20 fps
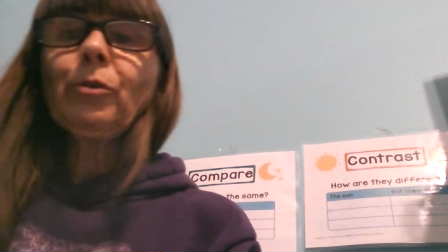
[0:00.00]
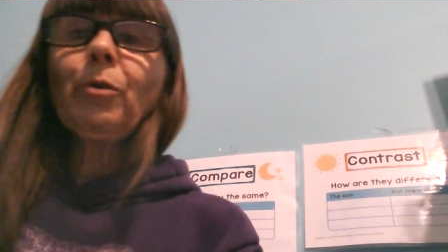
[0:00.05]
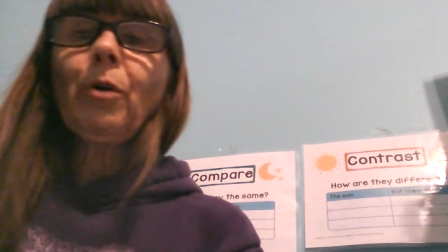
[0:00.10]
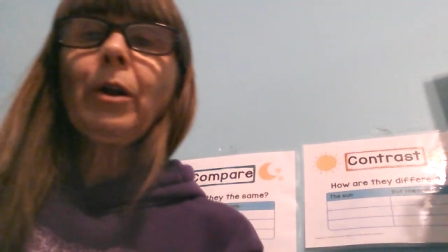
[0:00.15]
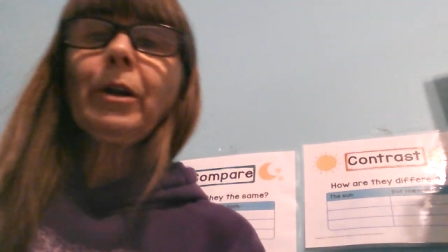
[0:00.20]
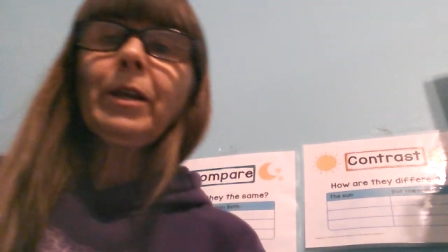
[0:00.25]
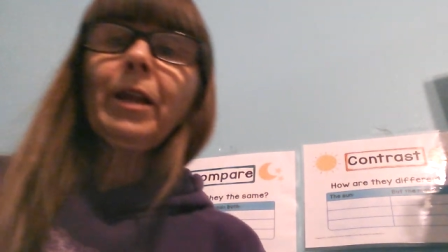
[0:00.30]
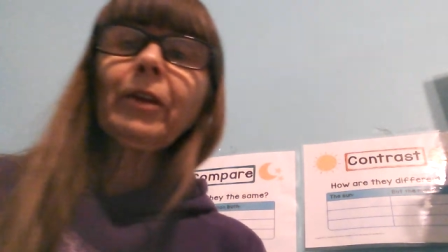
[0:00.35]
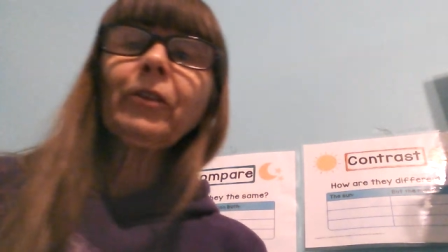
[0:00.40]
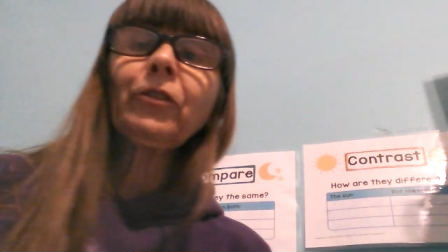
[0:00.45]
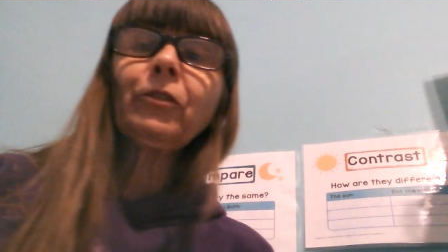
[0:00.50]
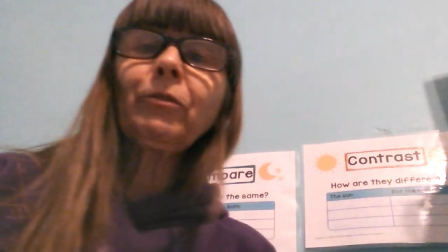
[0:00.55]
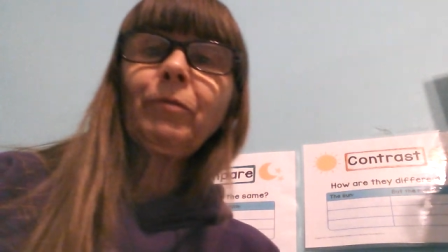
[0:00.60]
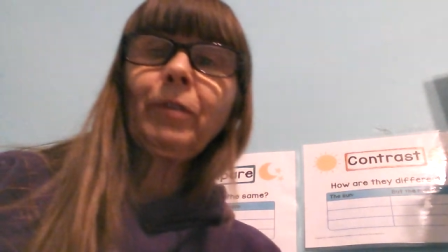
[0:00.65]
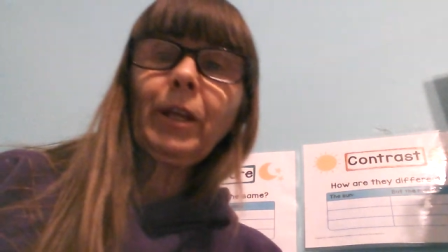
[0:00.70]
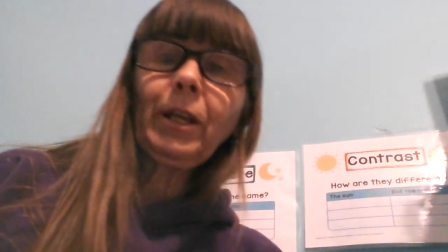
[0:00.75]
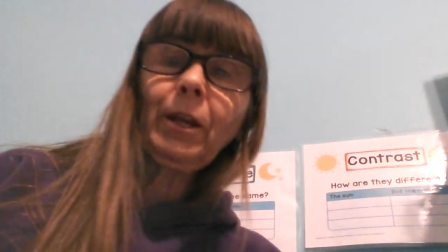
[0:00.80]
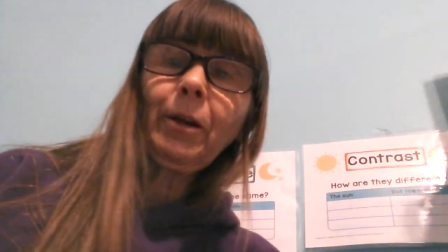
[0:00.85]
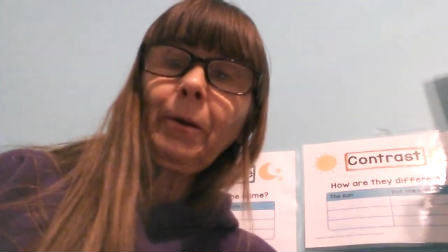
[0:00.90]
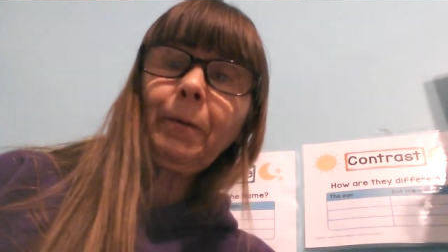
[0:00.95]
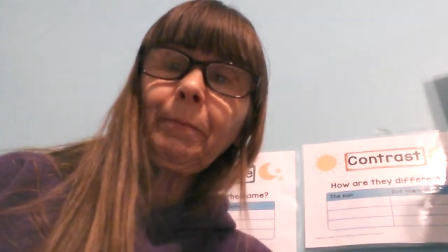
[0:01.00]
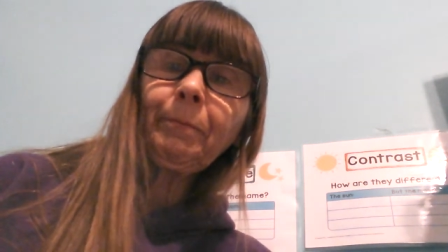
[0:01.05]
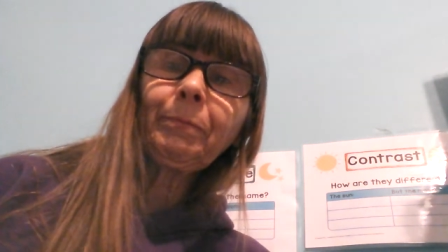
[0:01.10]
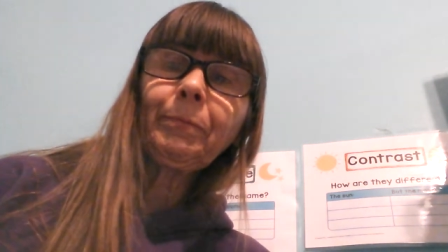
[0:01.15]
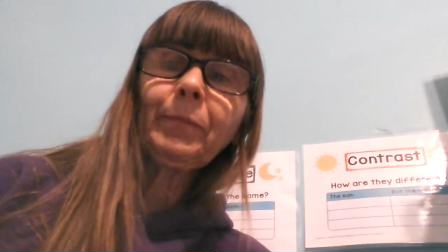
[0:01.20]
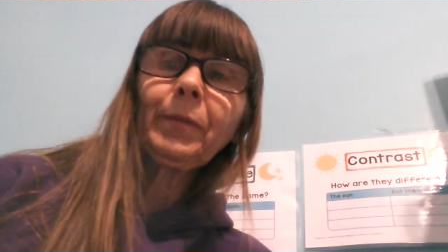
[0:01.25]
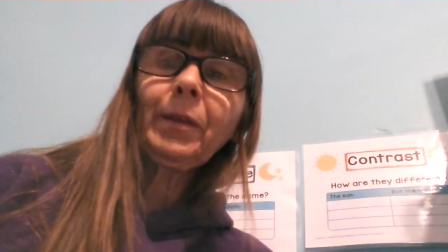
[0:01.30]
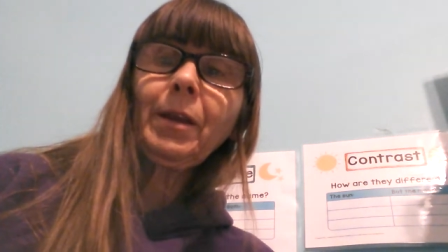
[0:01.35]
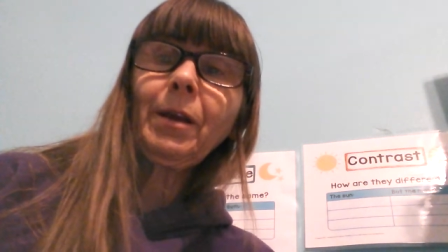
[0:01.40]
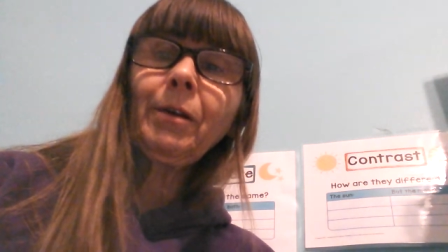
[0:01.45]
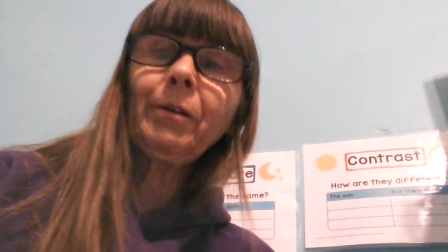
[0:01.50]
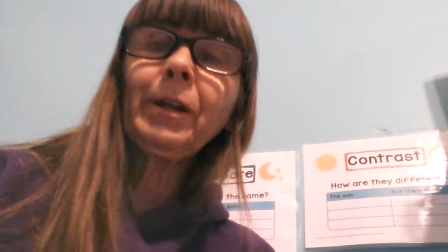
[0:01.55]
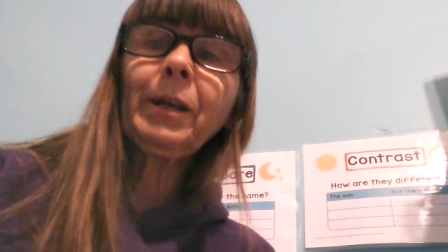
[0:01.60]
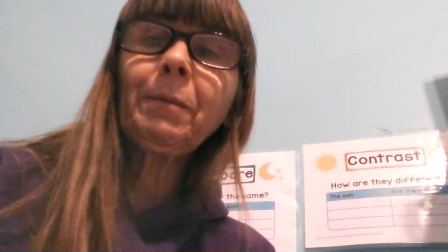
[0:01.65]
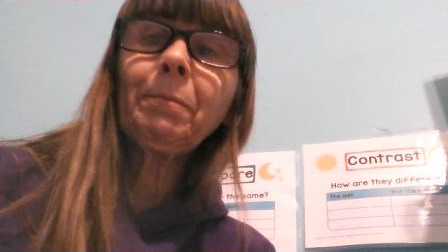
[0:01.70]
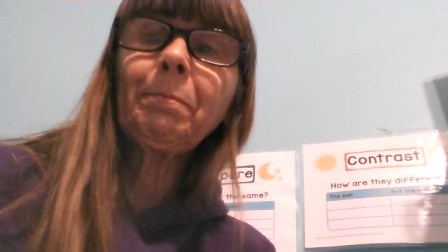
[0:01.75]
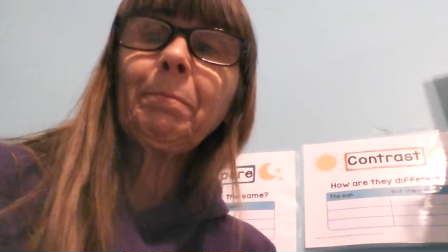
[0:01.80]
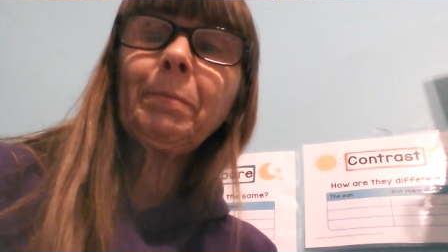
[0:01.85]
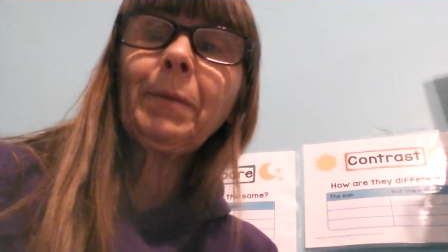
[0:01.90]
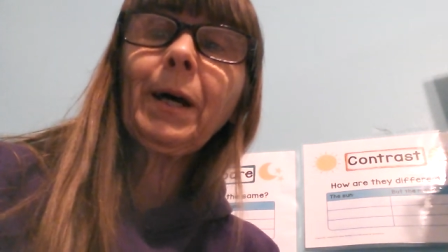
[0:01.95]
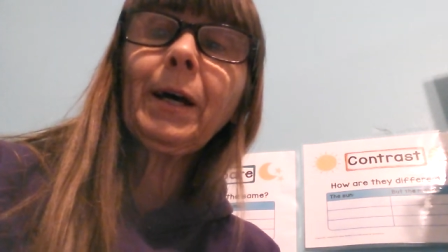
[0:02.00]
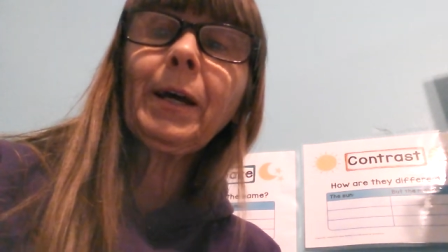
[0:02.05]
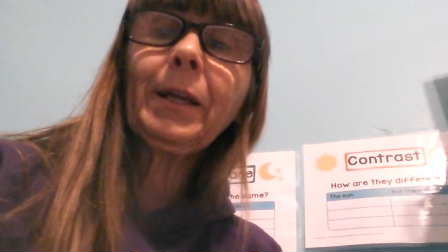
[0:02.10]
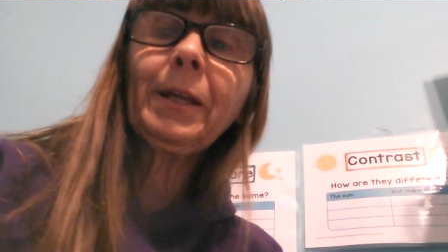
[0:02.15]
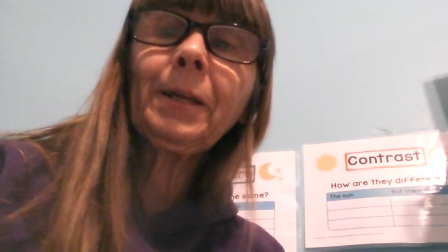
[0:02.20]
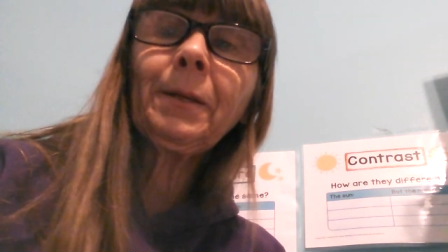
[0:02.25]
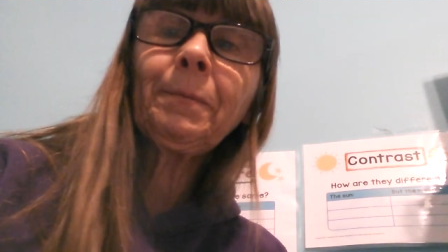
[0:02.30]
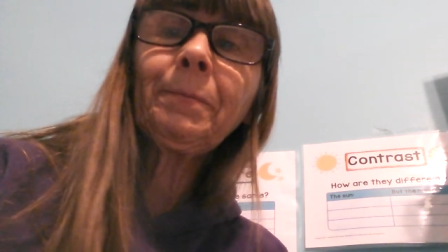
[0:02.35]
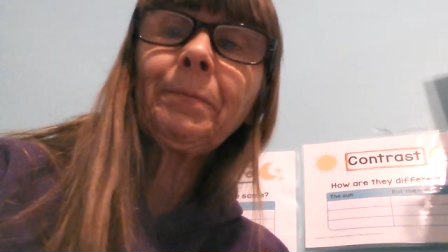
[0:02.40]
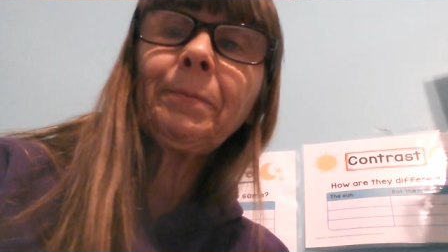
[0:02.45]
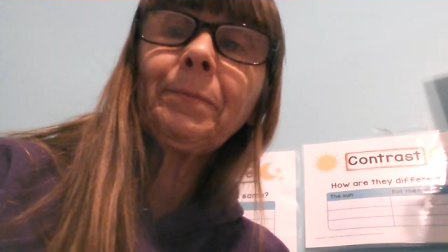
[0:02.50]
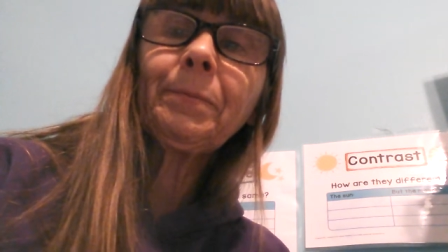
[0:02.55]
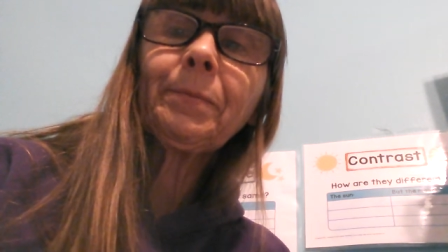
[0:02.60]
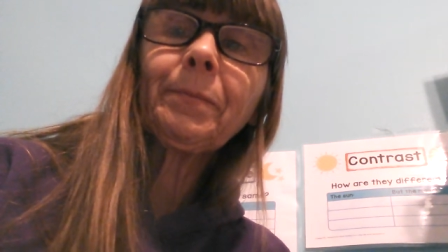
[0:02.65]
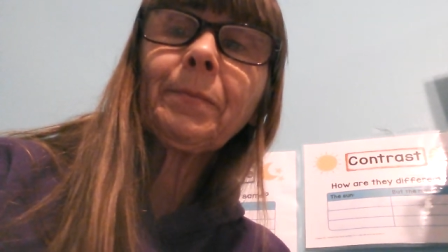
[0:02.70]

to our next video. All right, bye.